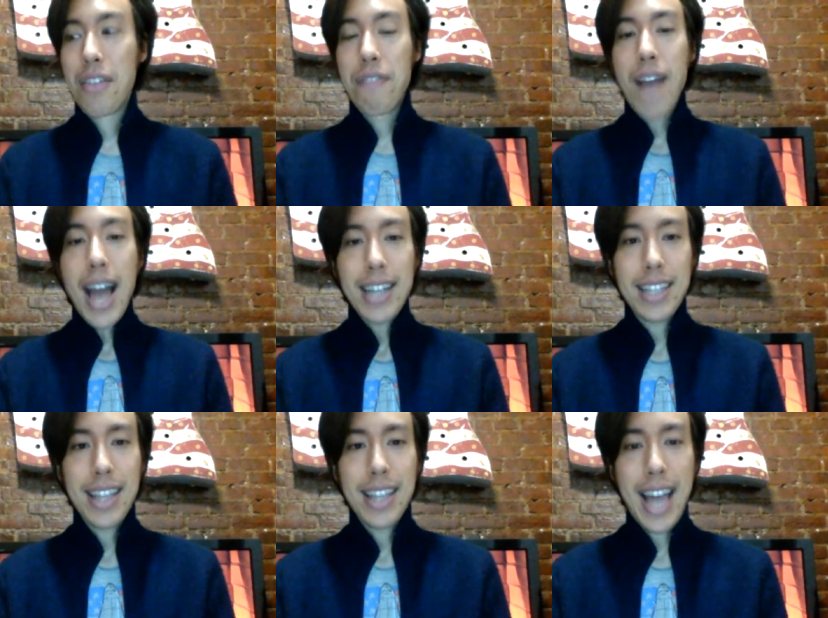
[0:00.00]
The
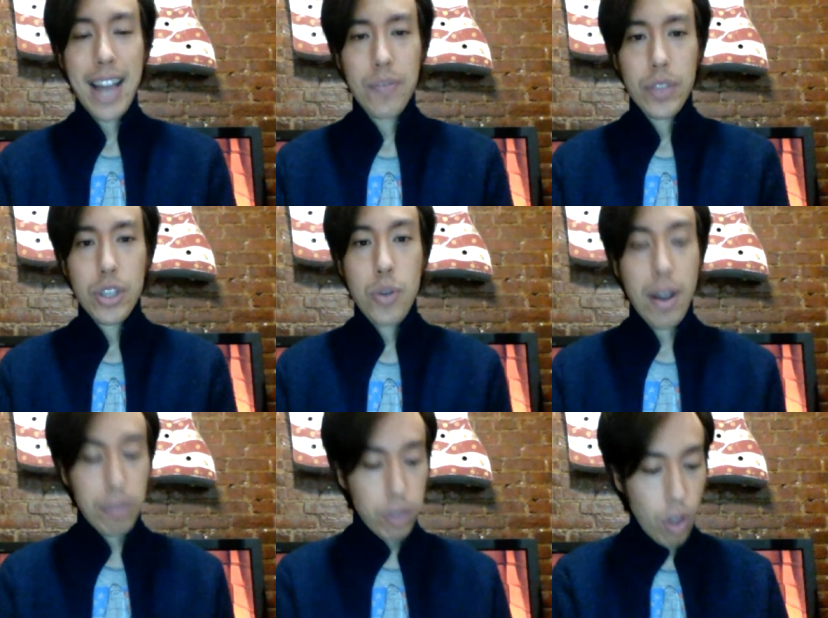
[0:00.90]
fact that you
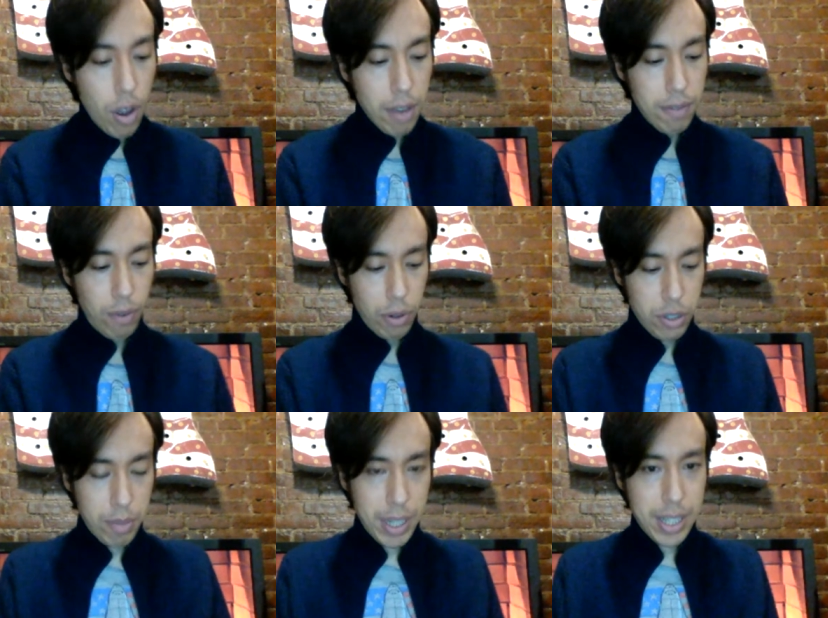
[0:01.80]
have law
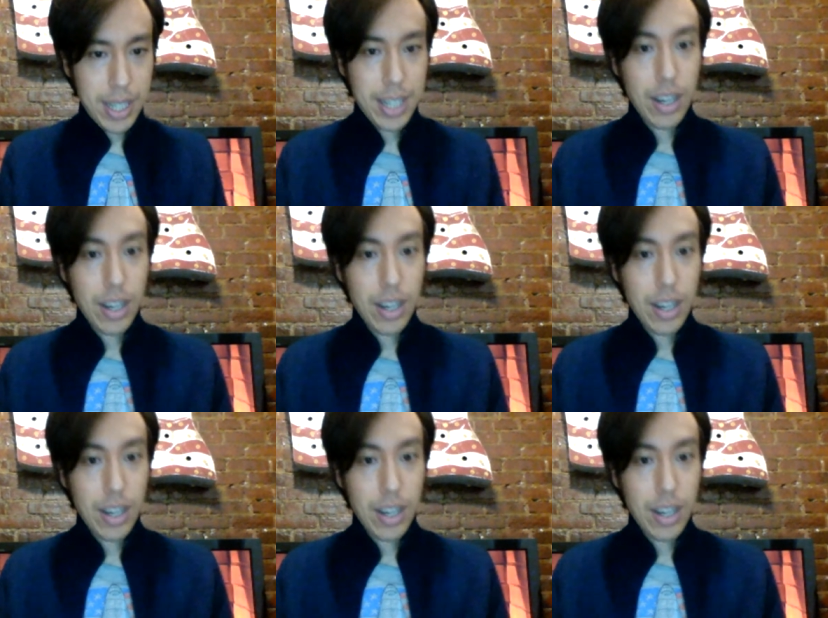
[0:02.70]
enforcement